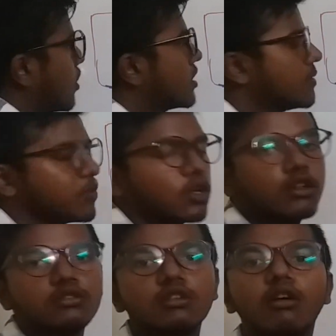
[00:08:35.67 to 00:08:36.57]
occur.
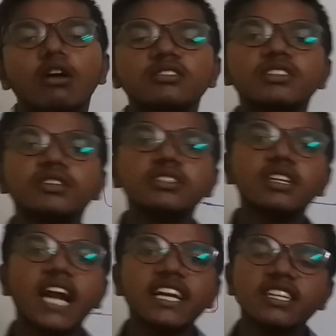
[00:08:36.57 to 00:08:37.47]
So
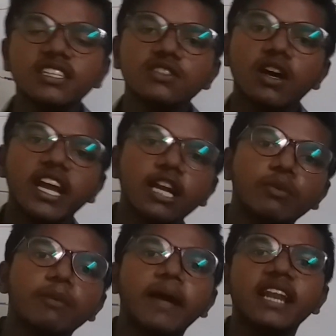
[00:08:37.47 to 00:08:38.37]
concentration gradient is again
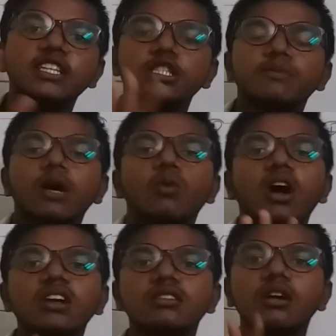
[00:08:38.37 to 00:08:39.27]
being balanced by
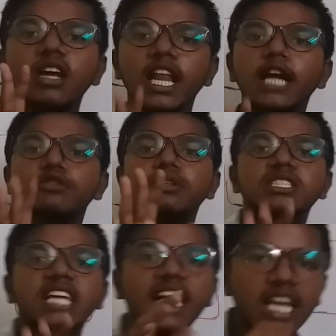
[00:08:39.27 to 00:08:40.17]
what? The
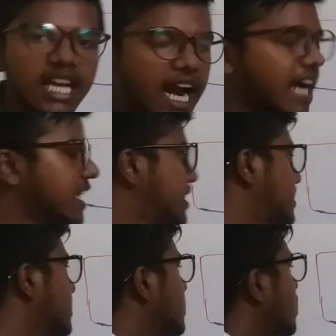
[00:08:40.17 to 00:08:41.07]
electrostatic
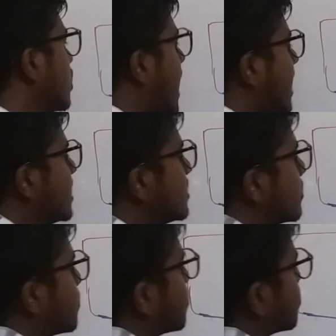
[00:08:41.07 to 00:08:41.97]
gradient. And in
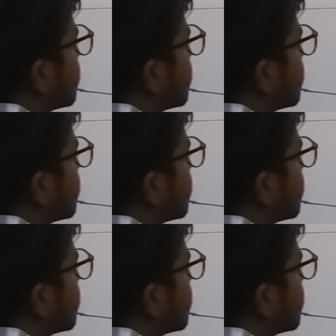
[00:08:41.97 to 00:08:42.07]
the